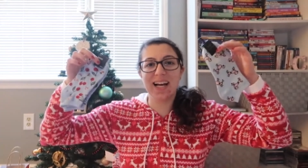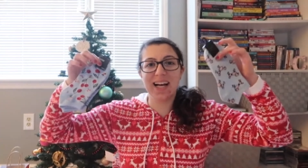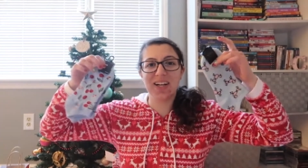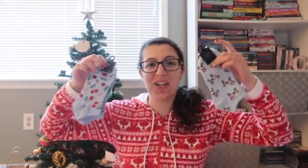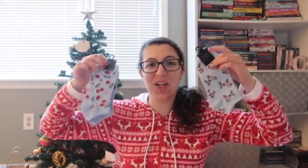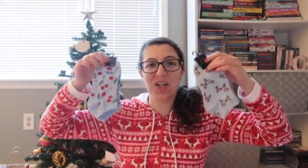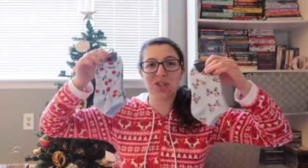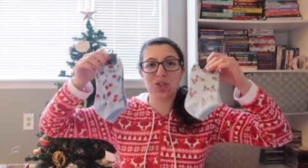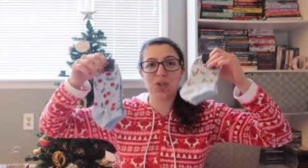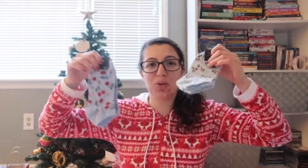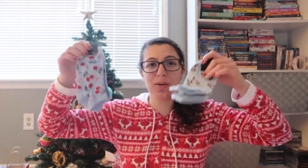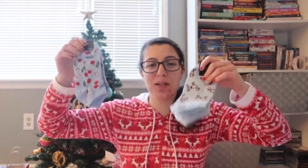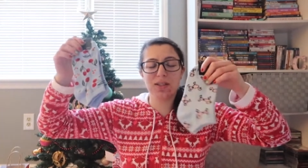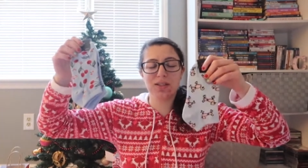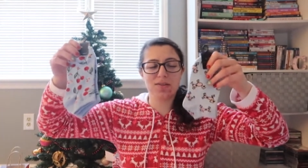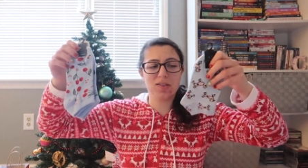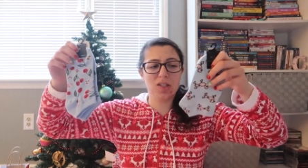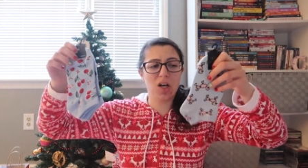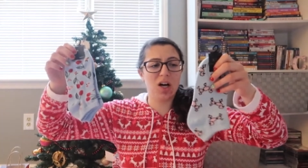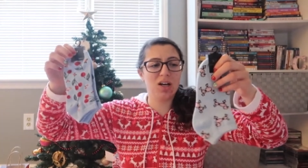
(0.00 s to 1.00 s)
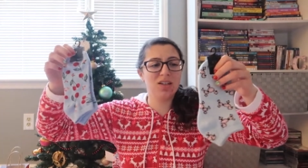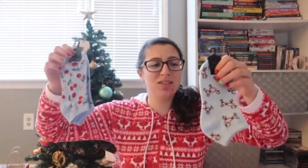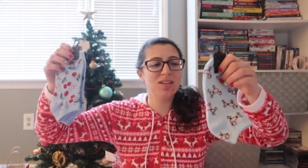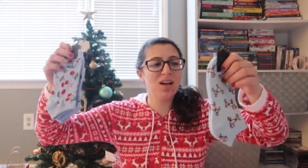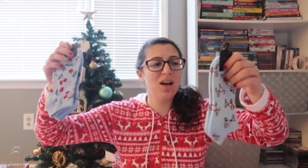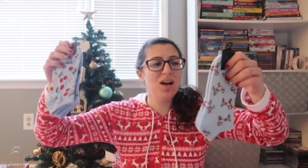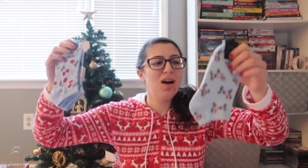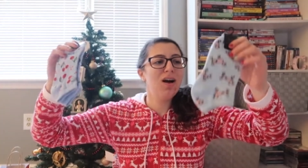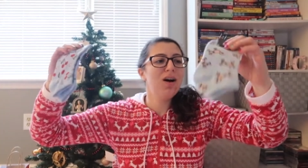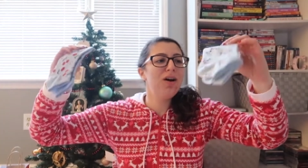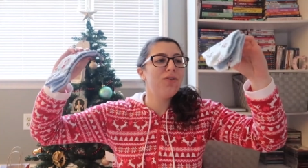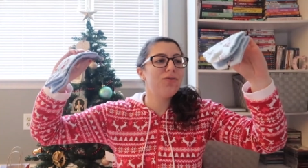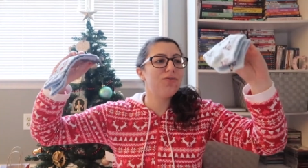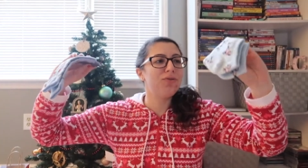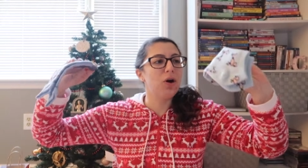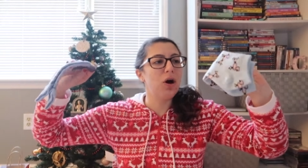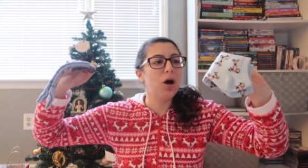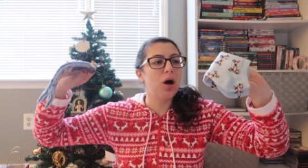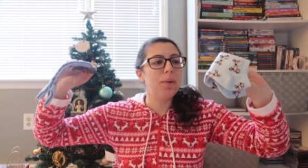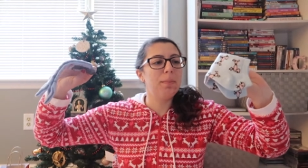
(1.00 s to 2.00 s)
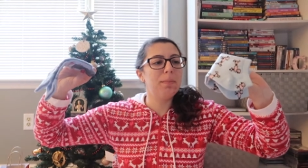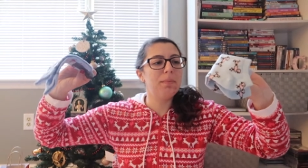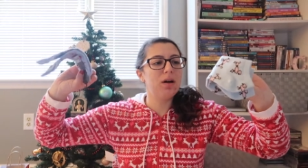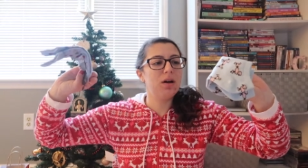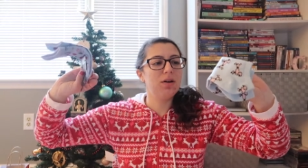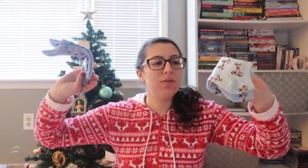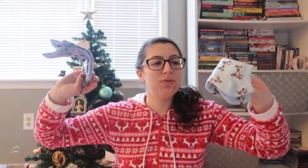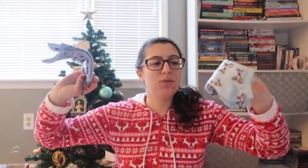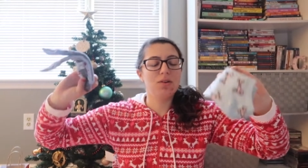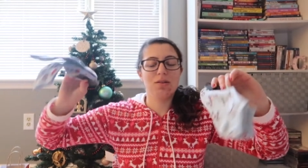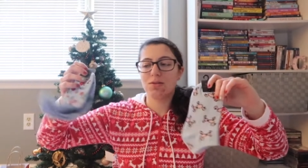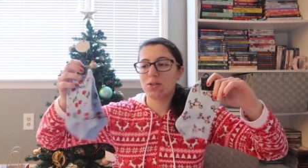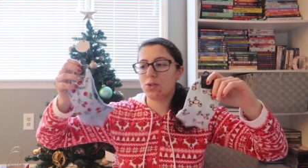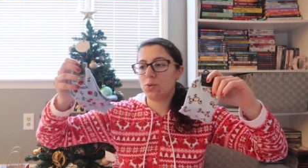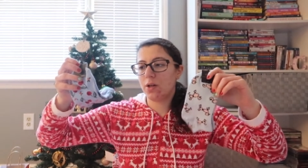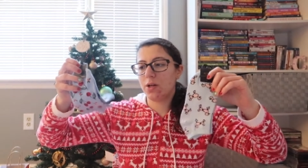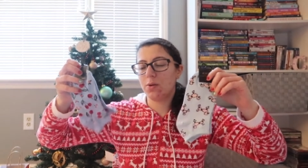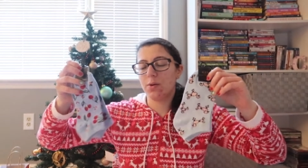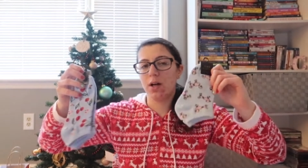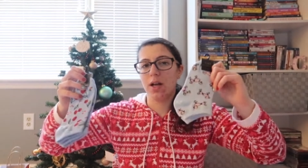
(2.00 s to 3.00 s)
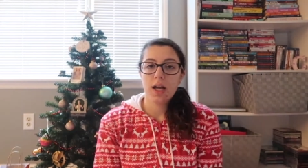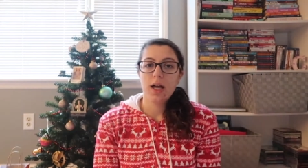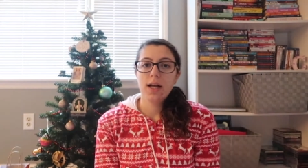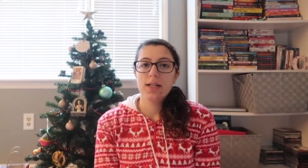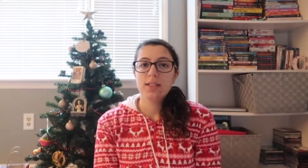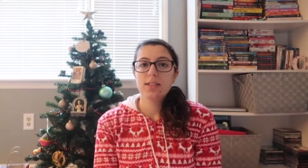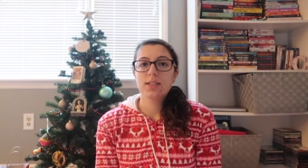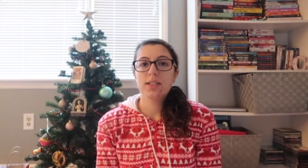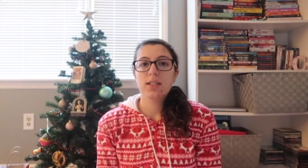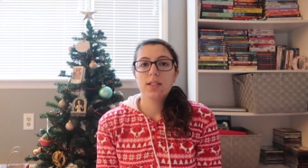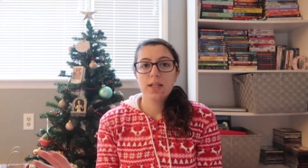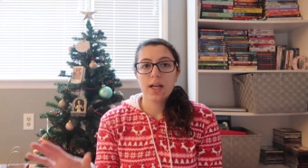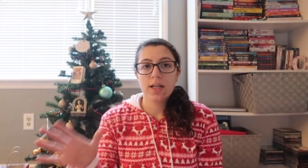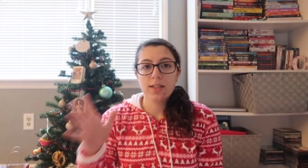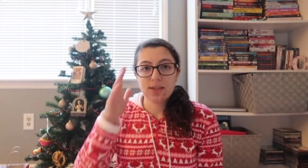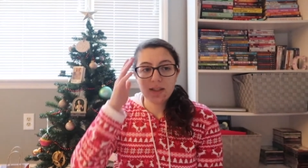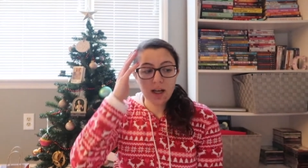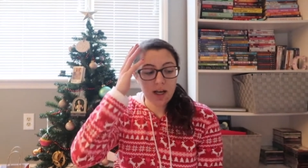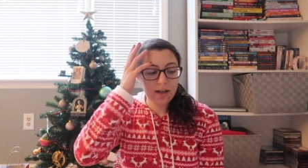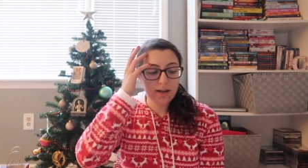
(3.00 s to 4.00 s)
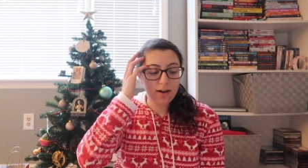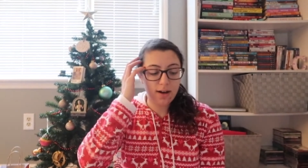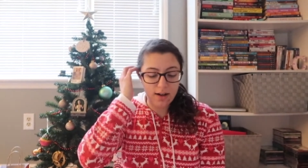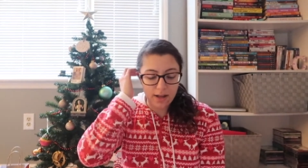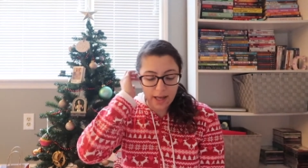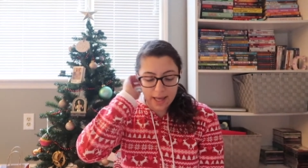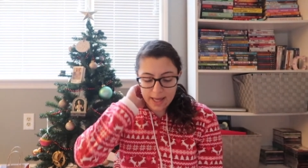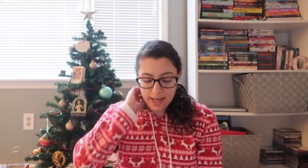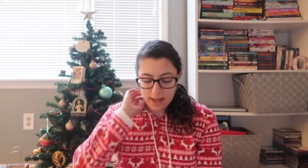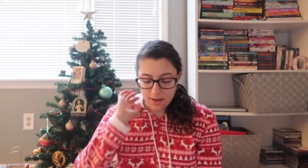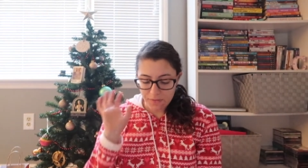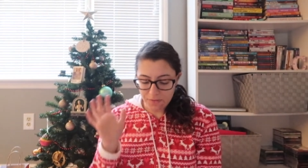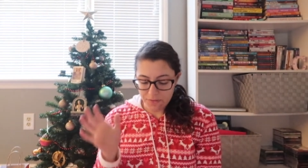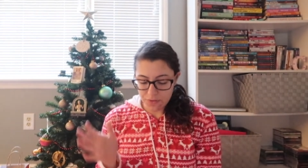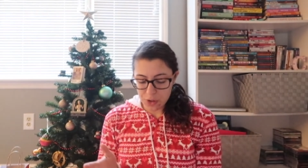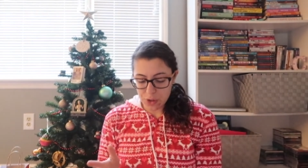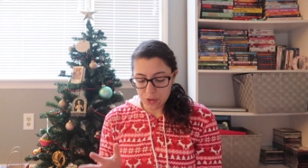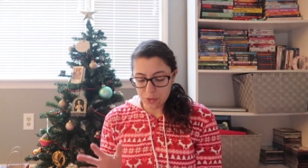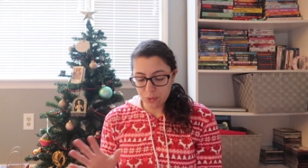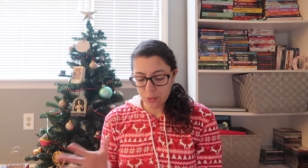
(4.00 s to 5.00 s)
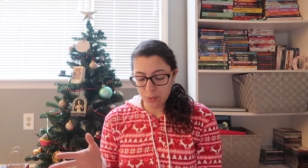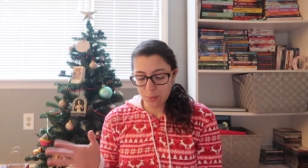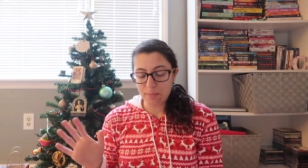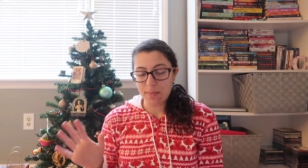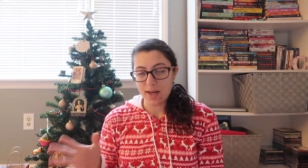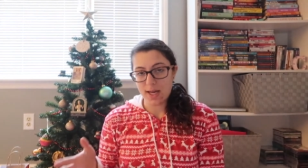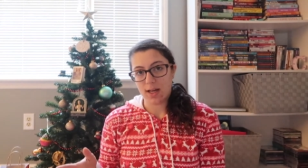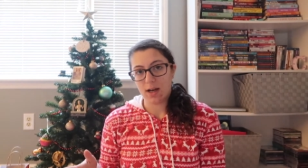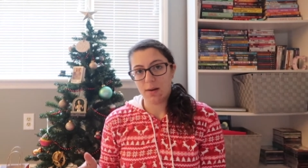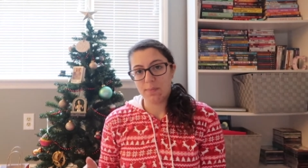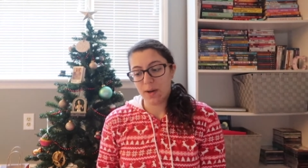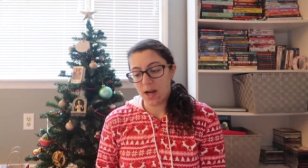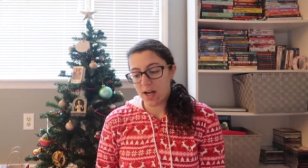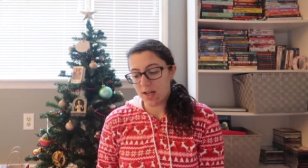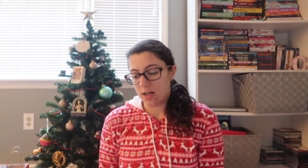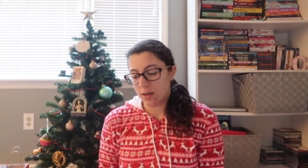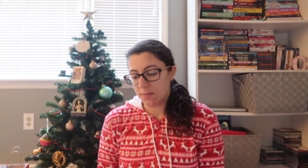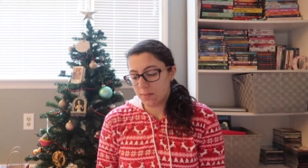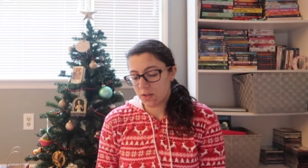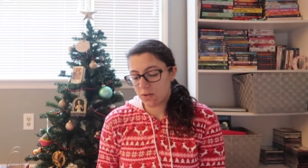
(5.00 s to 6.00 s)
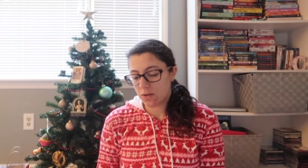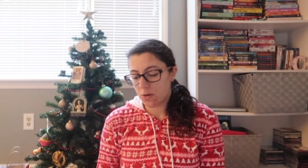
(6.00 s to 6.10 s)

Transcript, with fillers: I got two pairs of socks from Forever 21 and next I got a few makeup items.